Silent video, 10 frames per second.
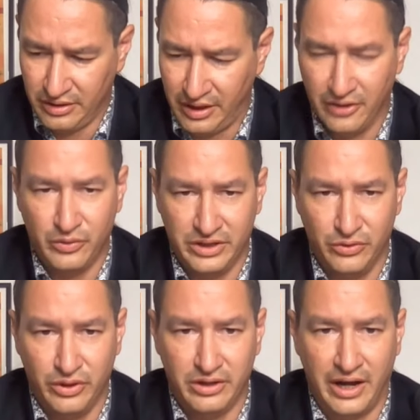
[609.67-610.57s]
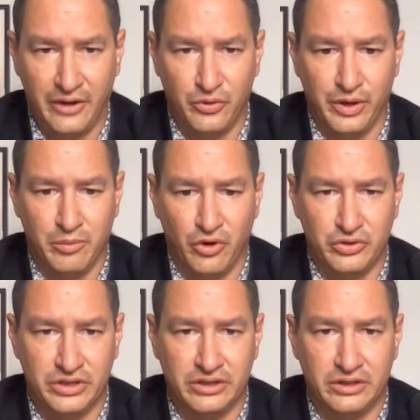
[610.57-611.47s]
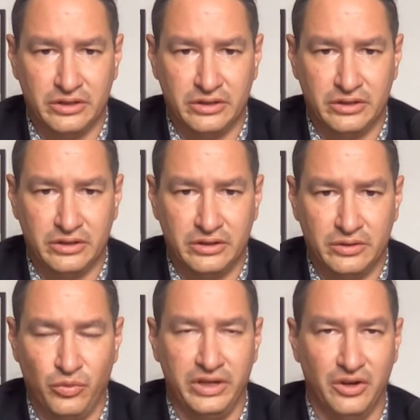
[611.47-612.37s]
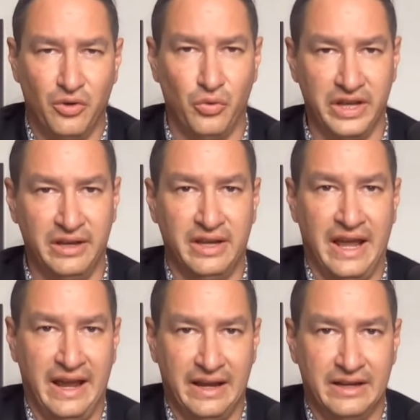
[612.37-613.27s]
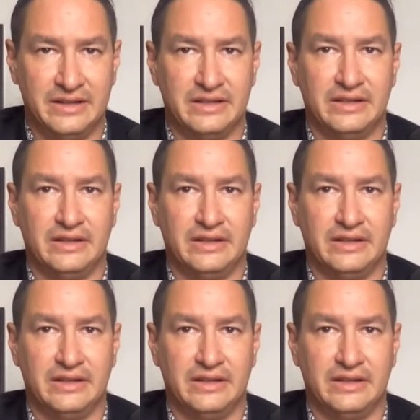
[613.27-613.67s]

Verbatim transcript: How do we do it? How do we approach it? We know we can't